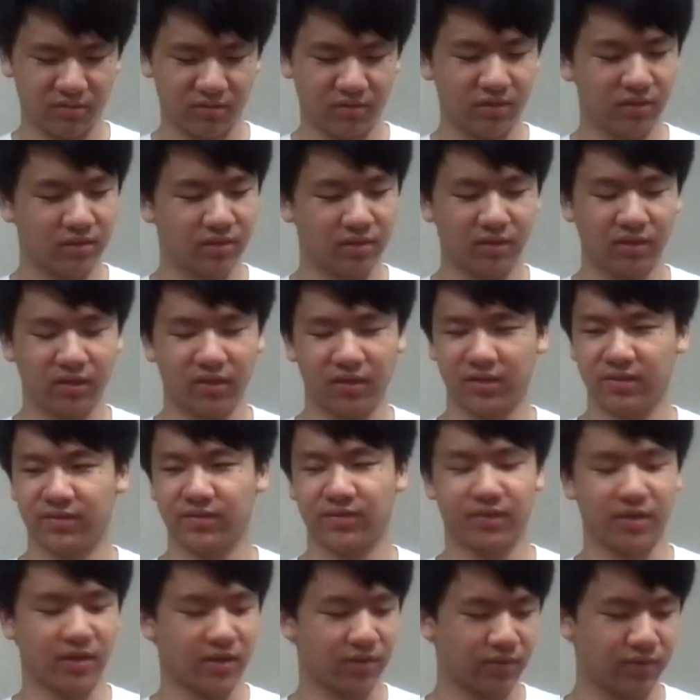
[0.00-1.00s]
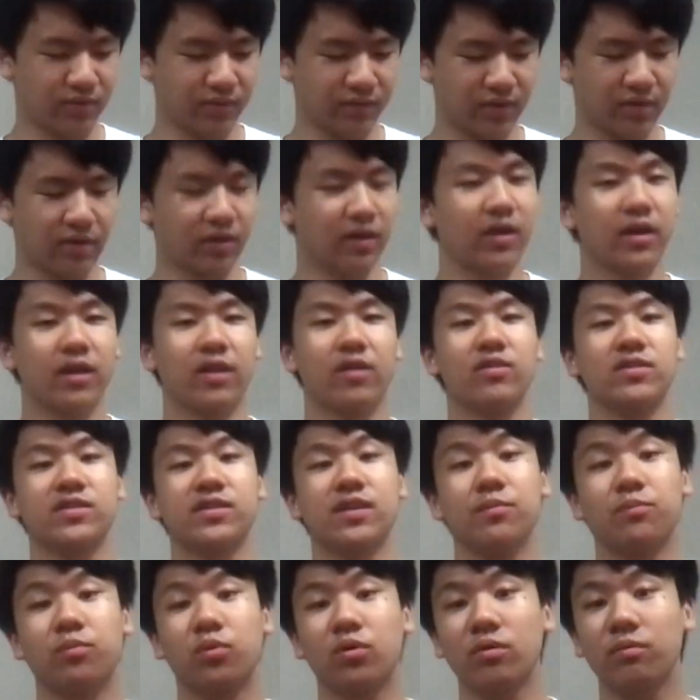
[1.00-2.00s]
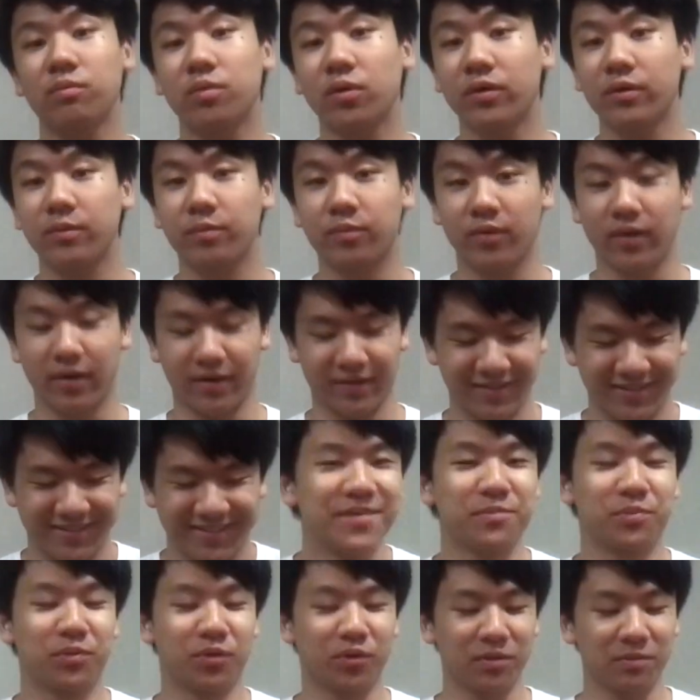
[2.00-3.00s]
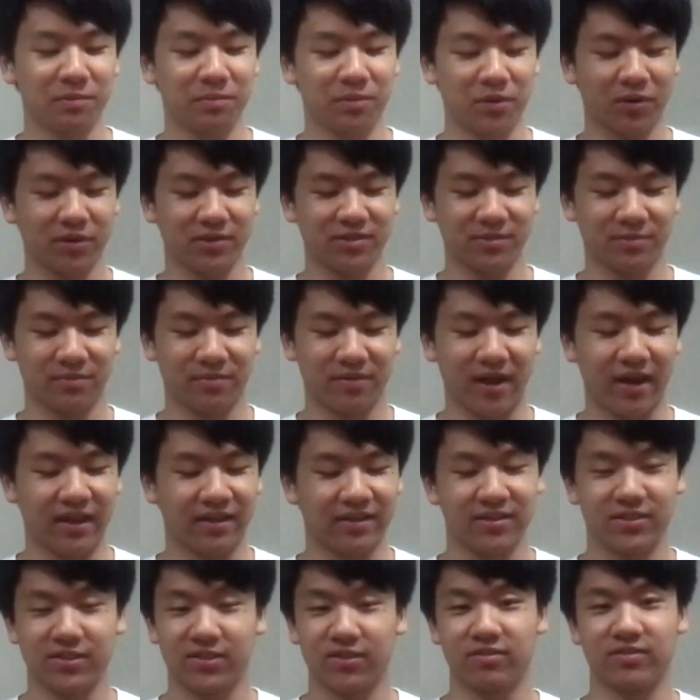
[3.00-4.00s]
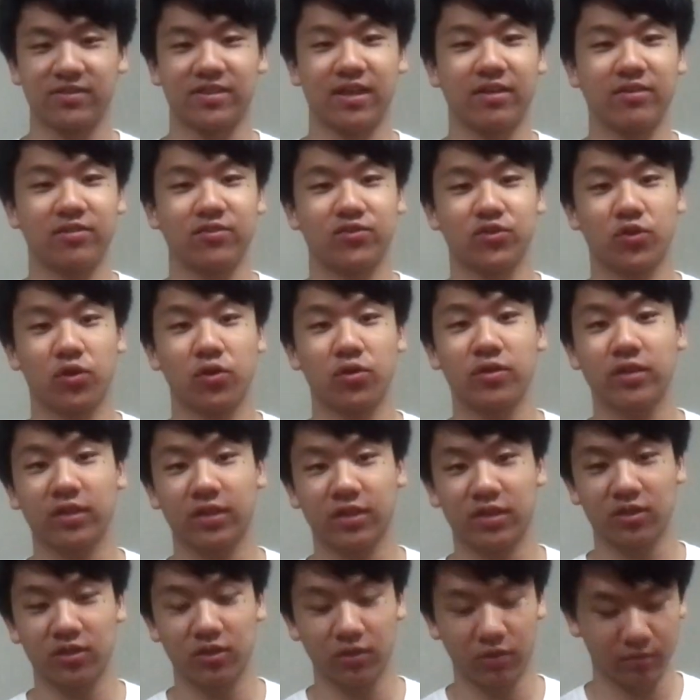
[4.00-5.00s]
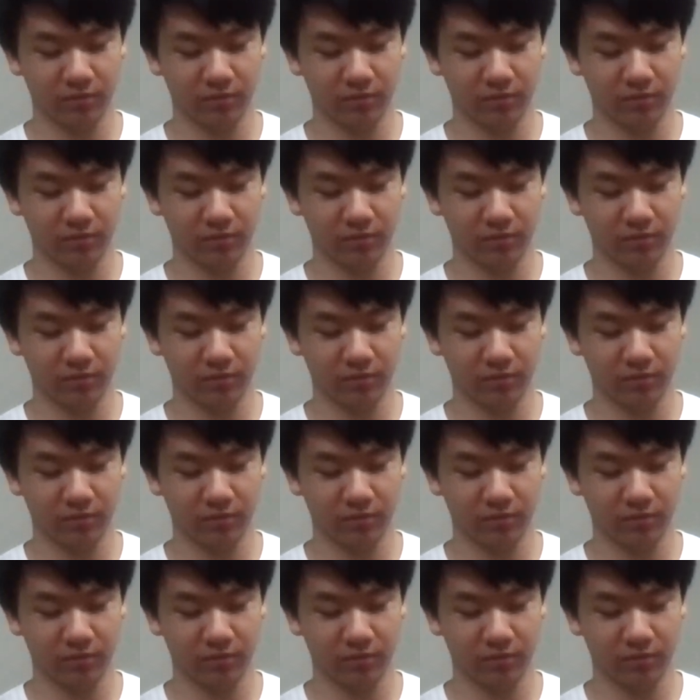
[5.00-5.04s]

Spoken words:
Yeah, it's how you finger. Anyways, the important part to practice here is how you turn the cube.